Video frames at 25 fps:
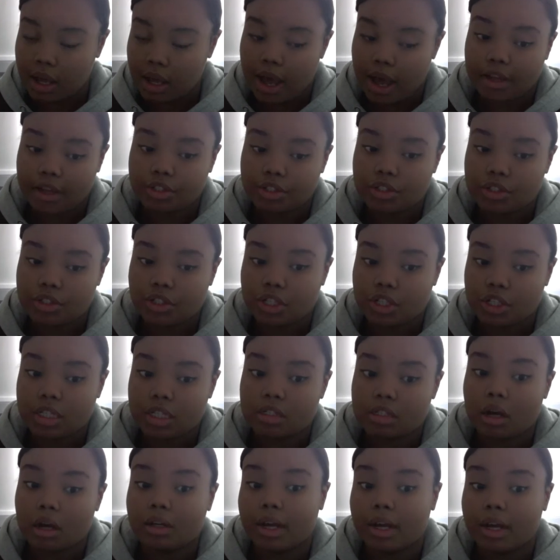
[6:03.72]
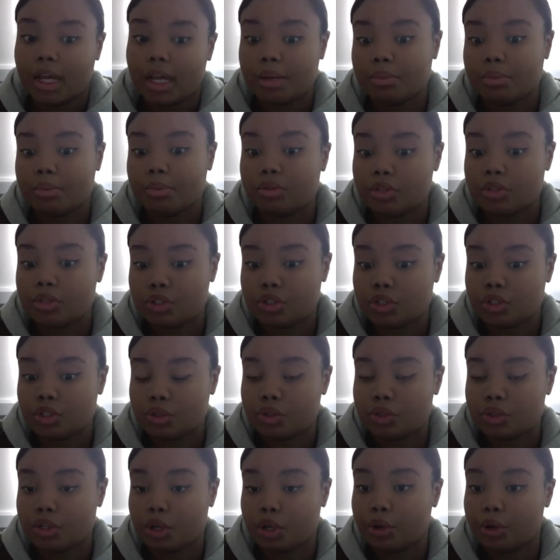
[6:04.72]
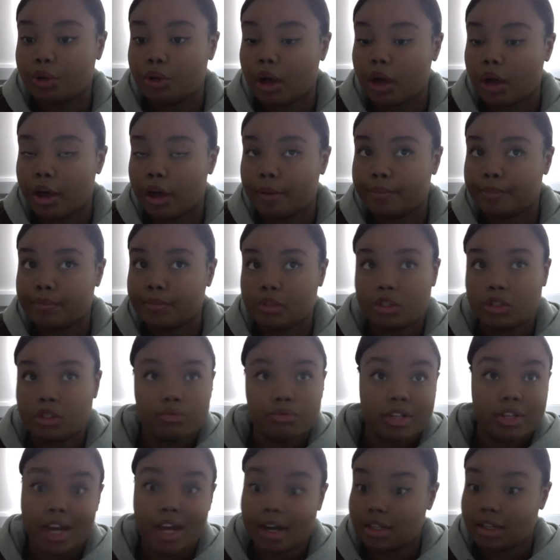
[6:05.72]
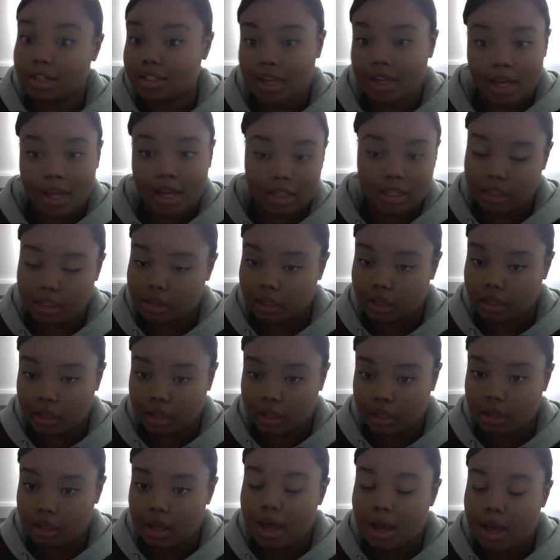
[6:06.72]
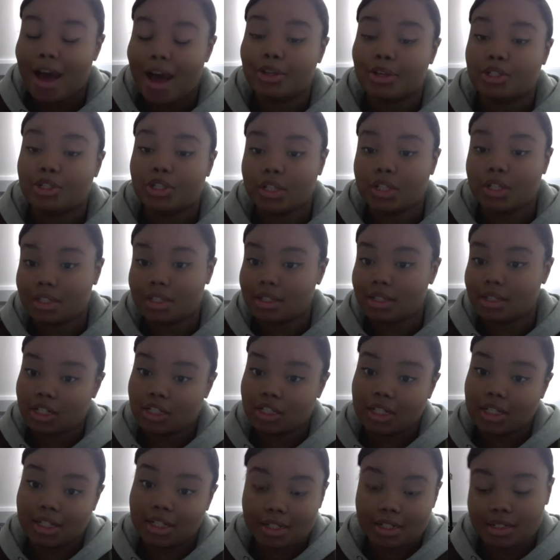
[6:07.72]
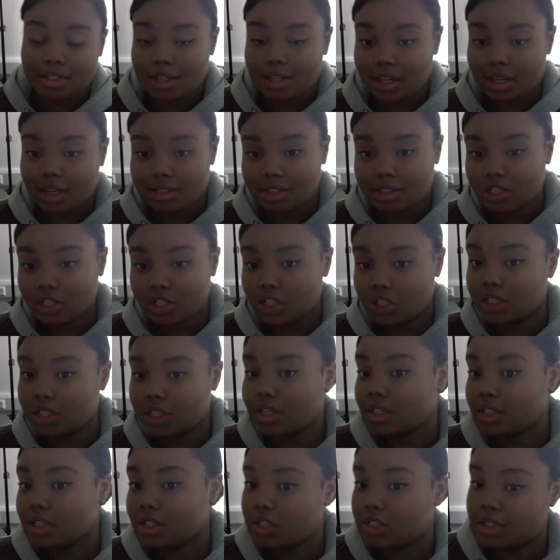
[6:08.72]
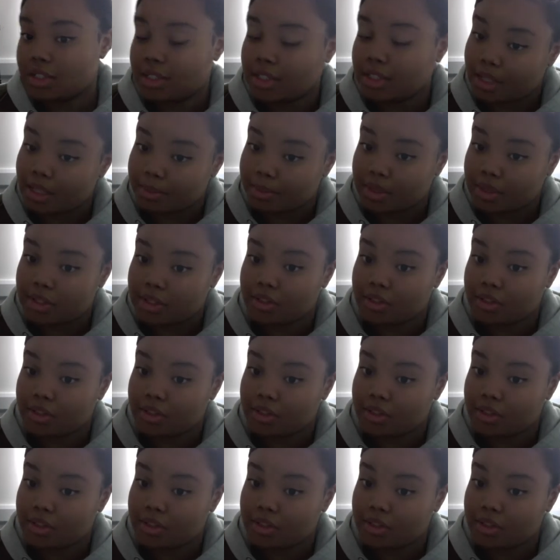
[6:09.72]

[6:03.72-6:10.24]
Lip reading: and she's unable to do so, to react to anything, as she is actually in a daze and she's actually sleeping.